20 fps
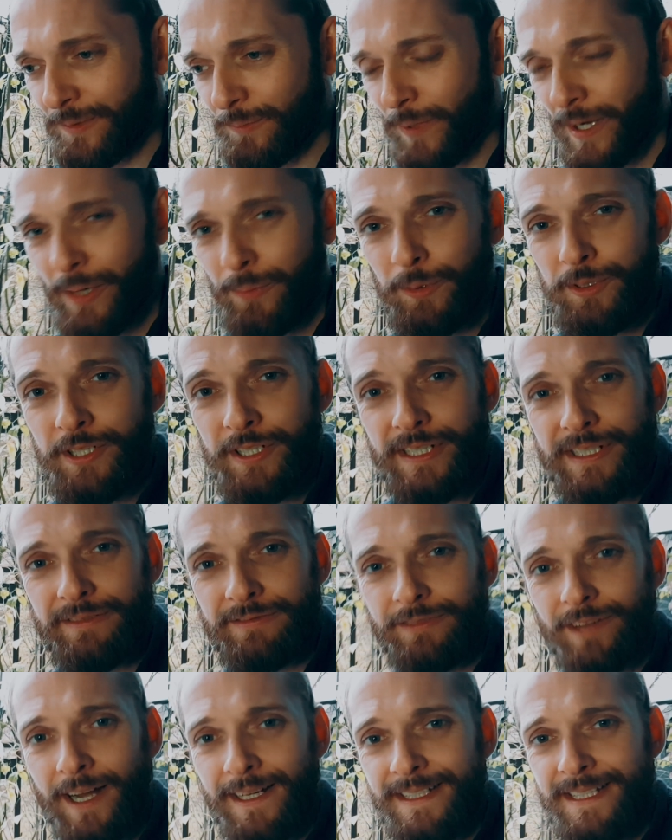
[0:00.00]
where would she have
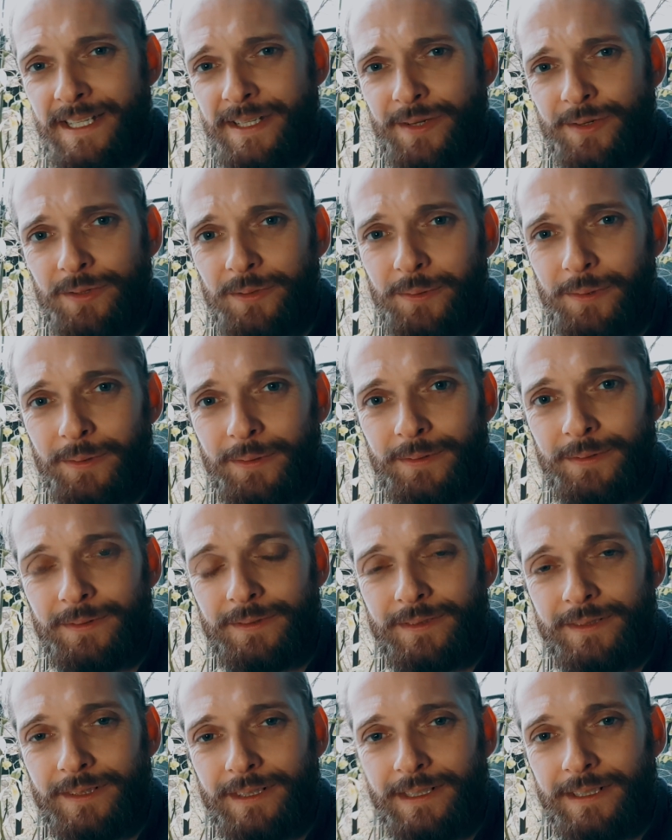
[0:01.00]
ran to
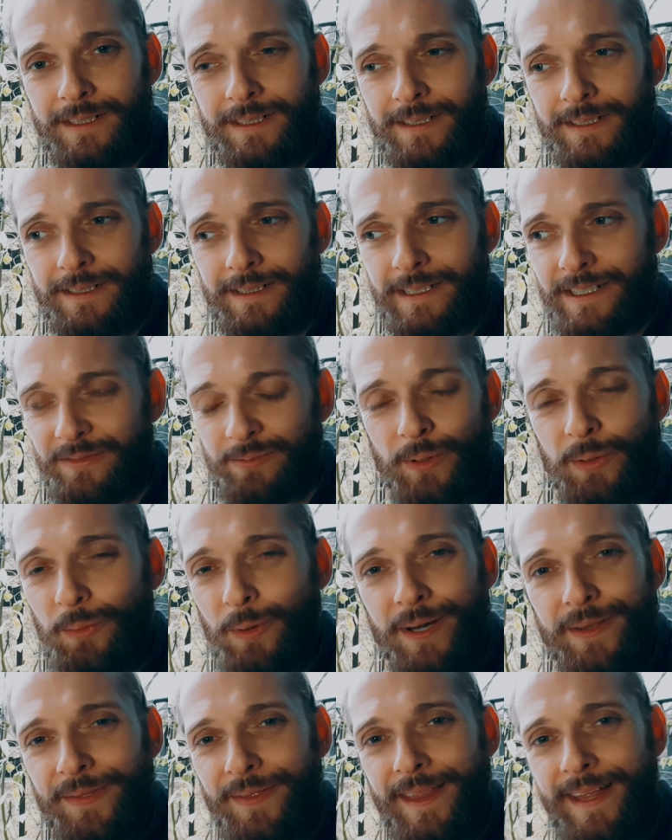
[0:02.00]
if we
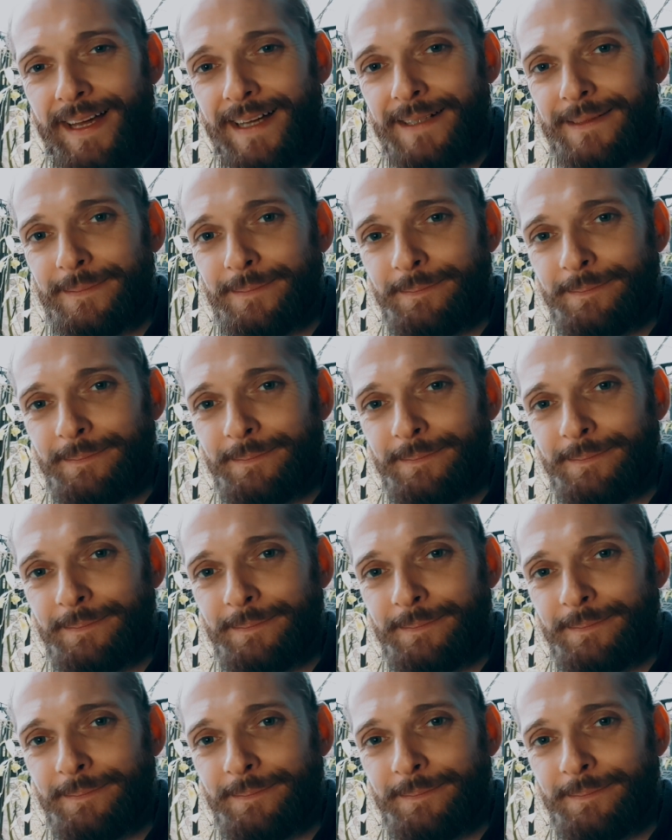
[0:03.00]
weren't there?